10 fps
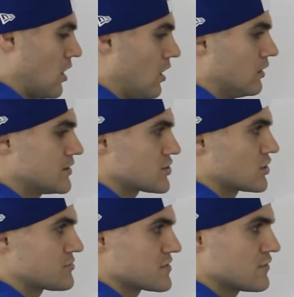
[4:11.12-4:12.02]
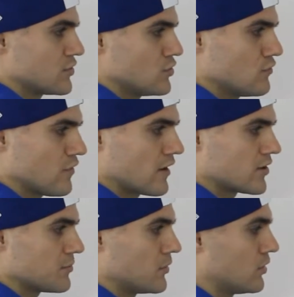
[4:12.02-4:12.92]
all in terms of the new
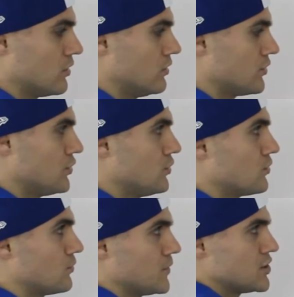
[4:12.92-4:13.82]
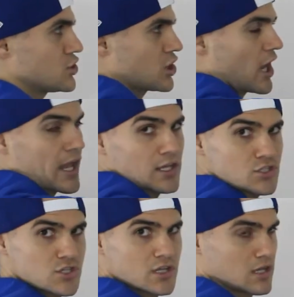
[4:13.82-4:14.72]
variable u. We
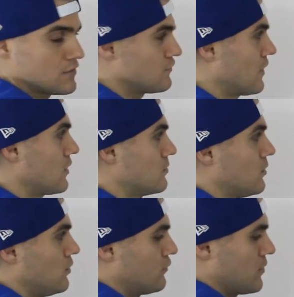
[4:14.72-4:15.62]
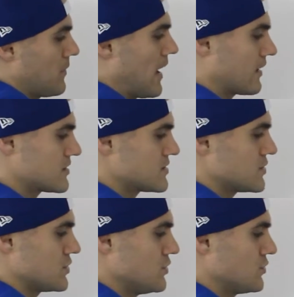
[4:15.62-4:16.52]
change the variable from x
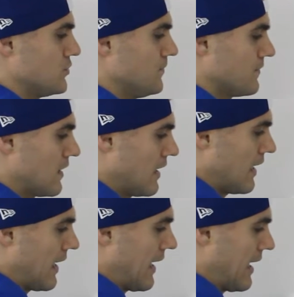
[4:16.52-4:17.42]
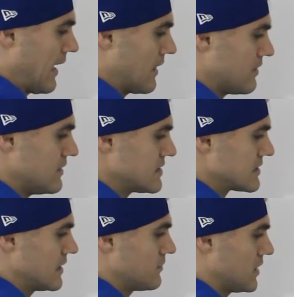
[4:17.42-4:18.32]
to u, and
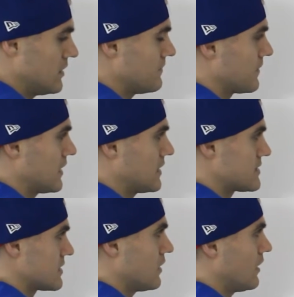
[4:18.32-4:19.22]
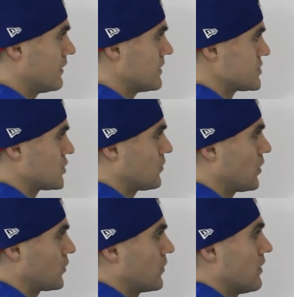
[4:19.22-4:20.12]
this limit is a lot nicer to
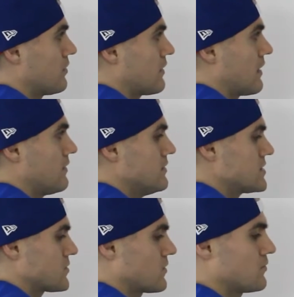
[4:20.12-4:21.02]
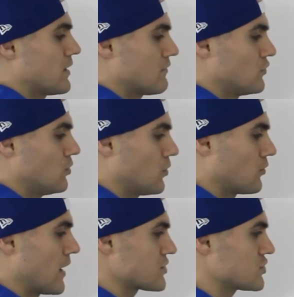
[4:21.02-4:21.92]
work with than this one. We have no more
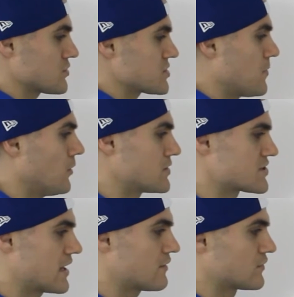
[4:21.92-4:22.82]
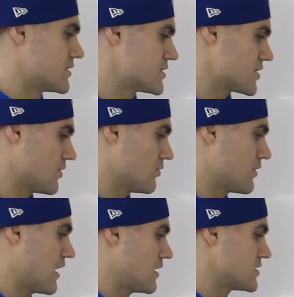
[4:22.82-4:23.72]
rational exponents left. So
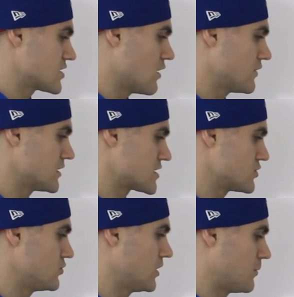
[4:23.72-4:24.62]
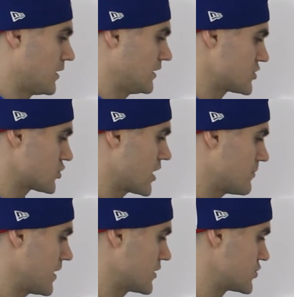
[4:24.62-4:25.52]
then solving this new limit, let's try to
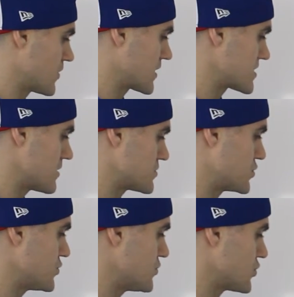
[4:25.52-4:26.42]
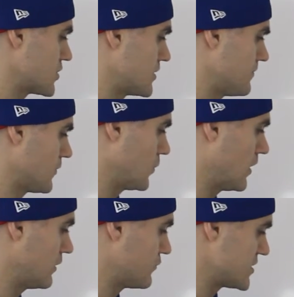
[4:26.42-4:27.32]
make a direct substitution.
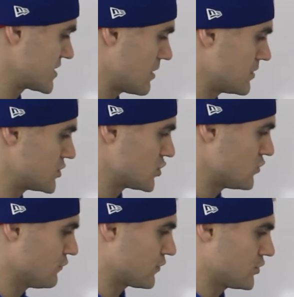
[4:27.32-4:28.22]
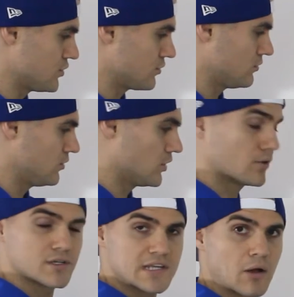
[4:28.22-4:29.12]
Well, if we sub in 2 for u,
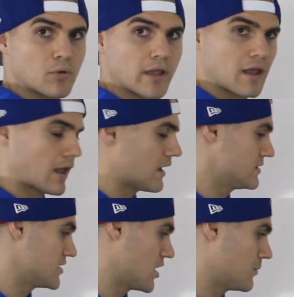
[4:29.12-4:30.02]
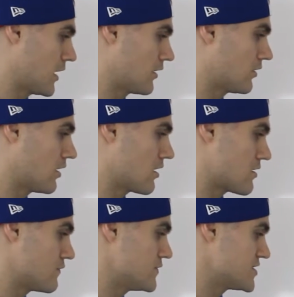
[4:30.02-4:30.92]
notice how we'll get a denominator
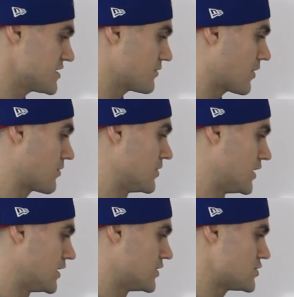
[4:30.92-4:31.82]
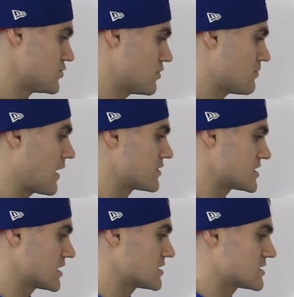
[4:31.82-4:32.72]
of 0. 2 to the power
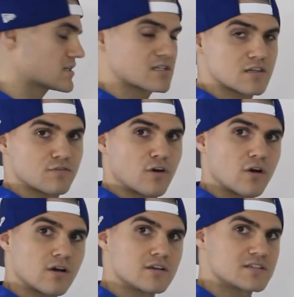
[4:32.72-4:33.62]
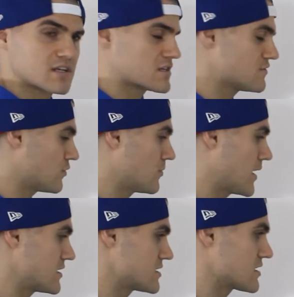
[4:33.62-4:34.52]
6 is 64, 64
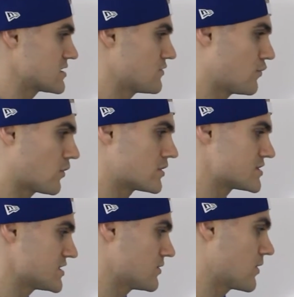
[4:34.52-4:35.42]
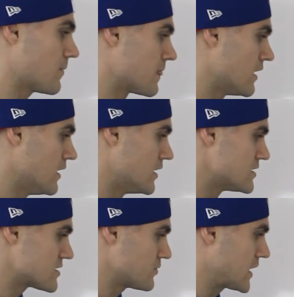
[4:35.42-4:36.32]
minus 64 is 0.
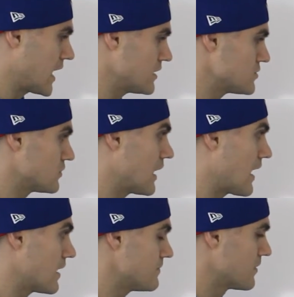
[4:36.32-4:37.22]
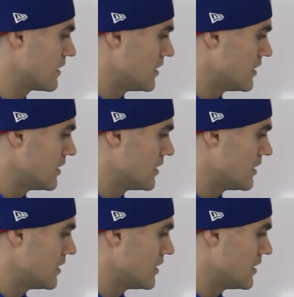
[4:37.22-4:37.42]
So we can't do that.